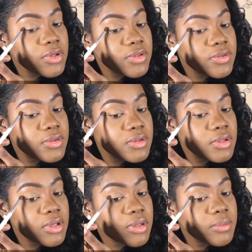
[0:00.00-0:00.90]
first,
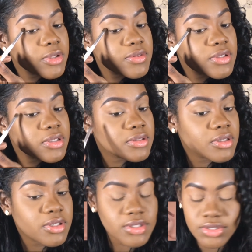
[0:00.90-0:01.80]
I'm using a
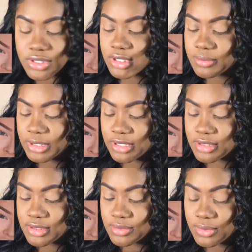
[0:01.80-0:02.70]
darker shade because
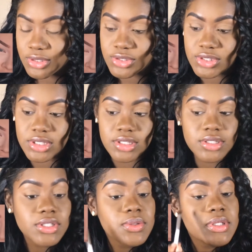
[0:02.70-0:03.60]
the one she's
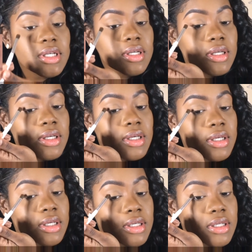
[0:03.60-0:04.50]
using
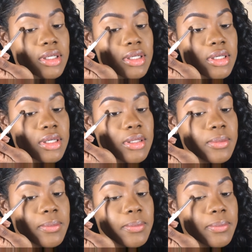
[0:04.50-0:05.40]

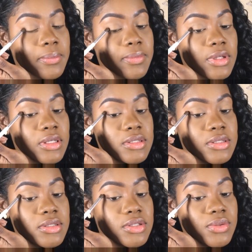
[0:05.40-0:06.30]

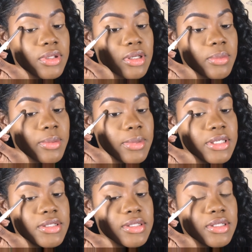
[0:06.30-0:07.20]
isn't showing up on my
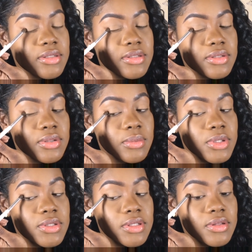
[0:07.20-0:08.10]
skin. So I'm
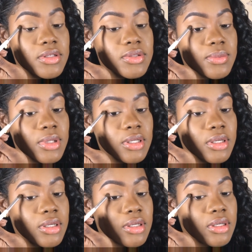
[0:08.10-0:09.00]
using this one.
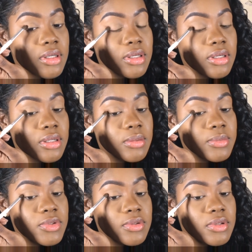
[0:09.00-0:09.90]
And
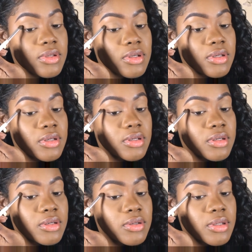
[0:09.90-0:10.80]
I'm
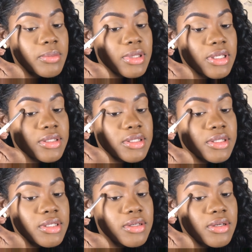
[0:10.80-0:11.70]
gonna blend
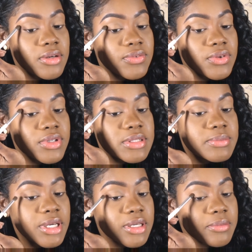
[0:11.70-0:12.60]
it. Of course,
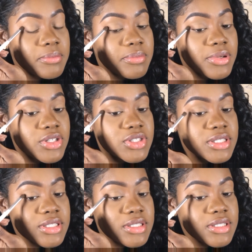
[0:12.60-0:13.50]
my brush
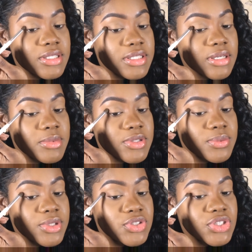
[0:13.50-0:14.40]
isn't the same as
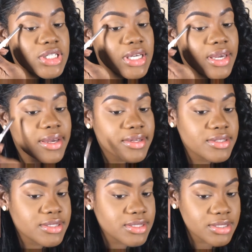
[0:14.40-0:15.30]
what she has,